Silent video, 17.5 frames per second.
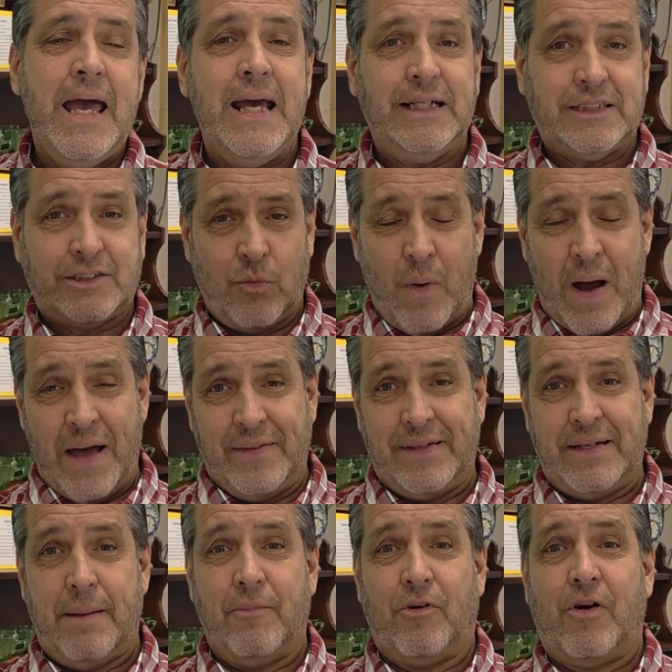Hence why
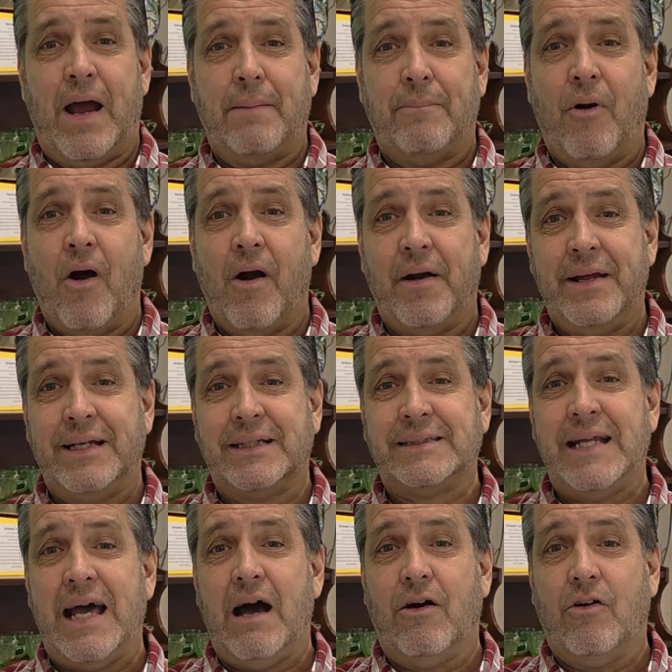the Democrat Party
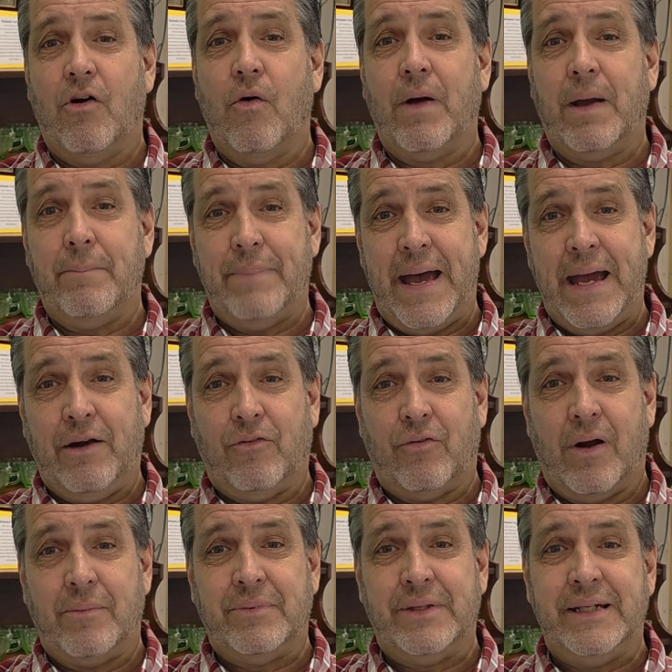is now going
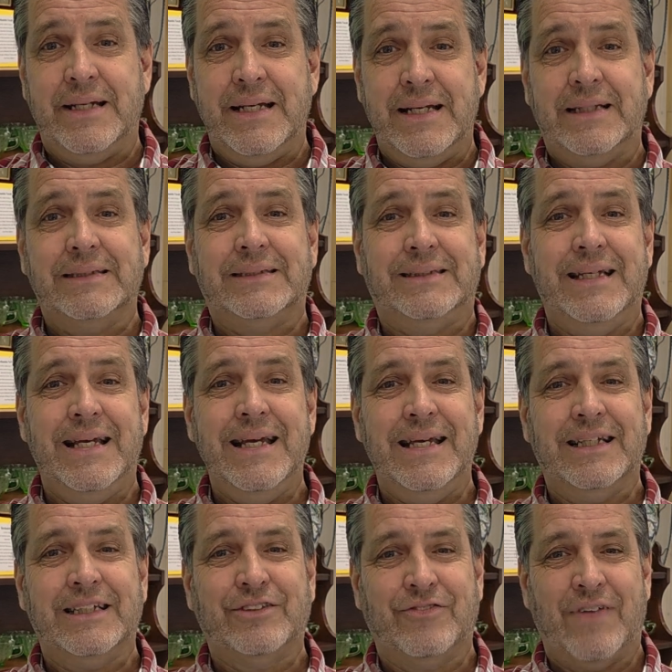bankrupt. The
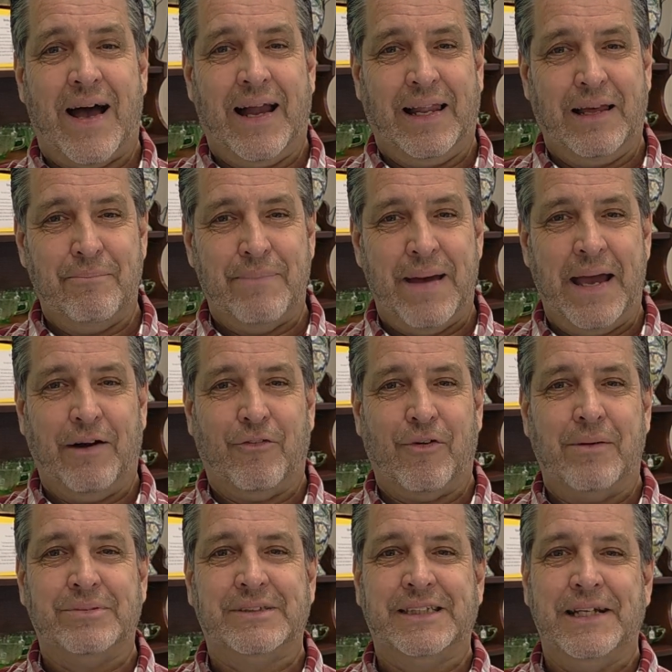DNC is filing
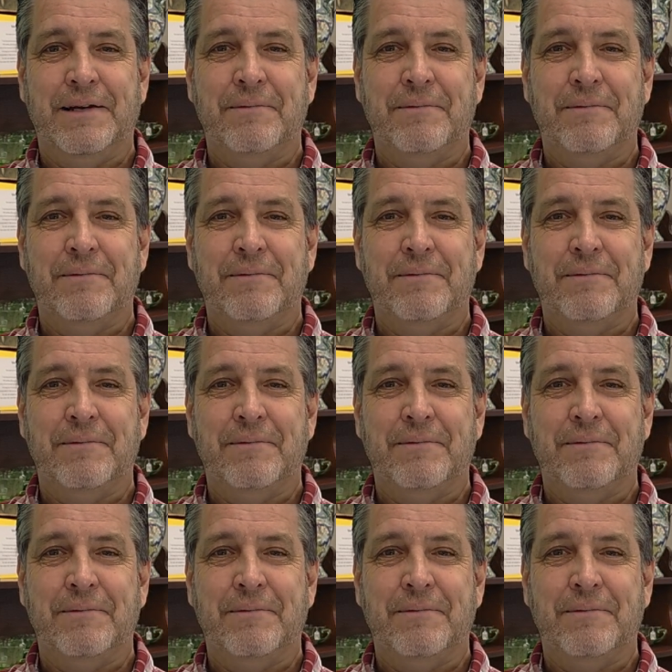bankruptcy.